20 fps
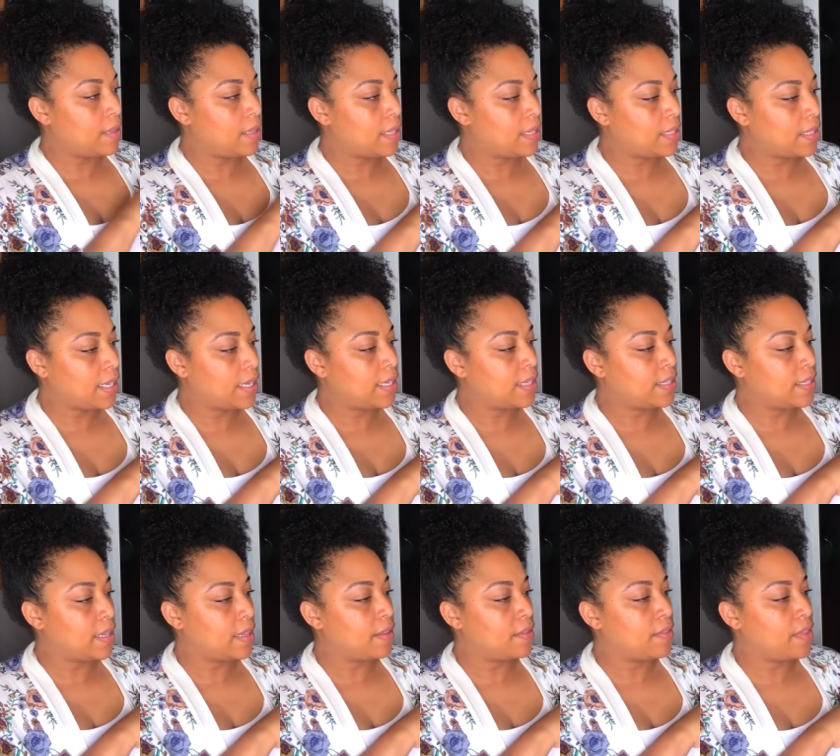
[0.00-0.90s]
This
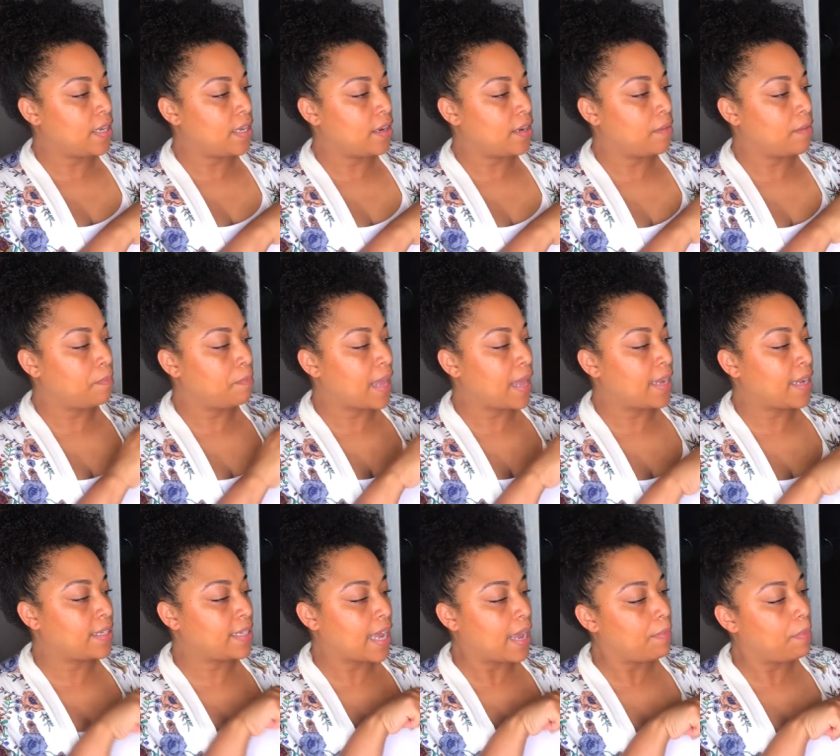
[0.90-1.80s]
is their
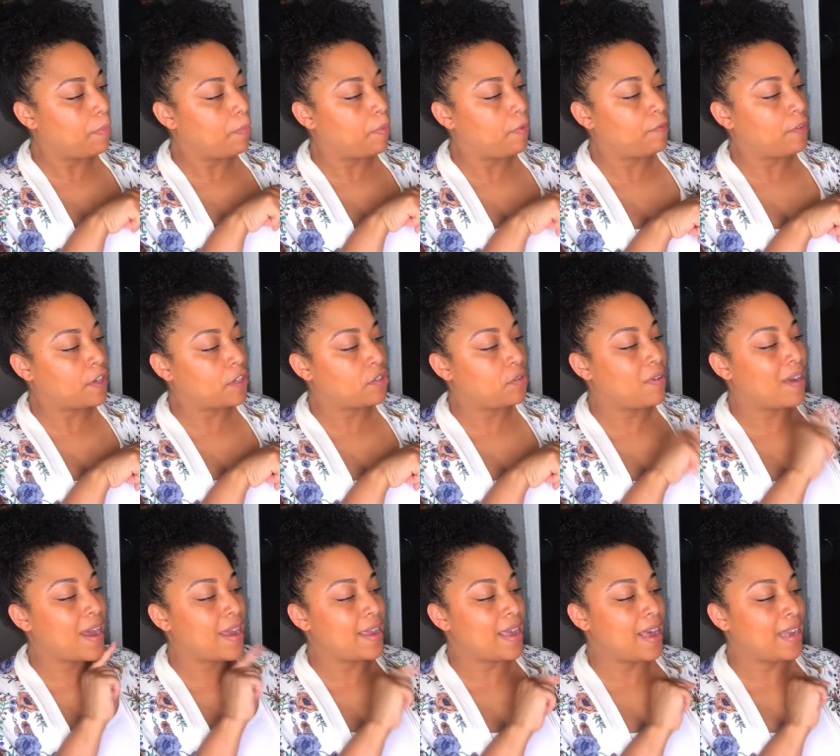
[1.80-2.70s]
Black Diamond Professional
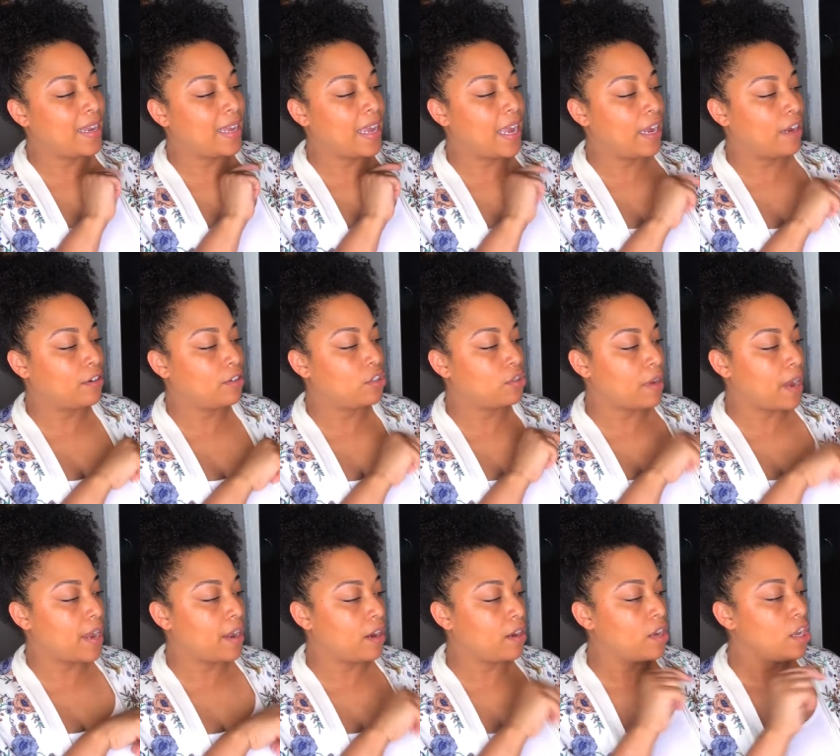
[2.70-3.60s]
Ionic Hair
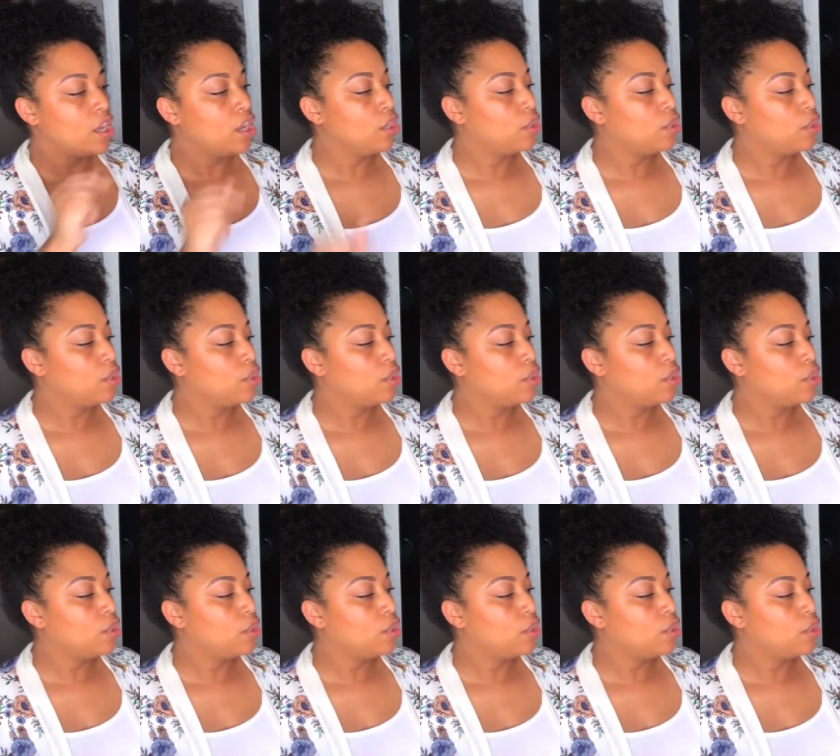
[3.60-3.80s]
Dryer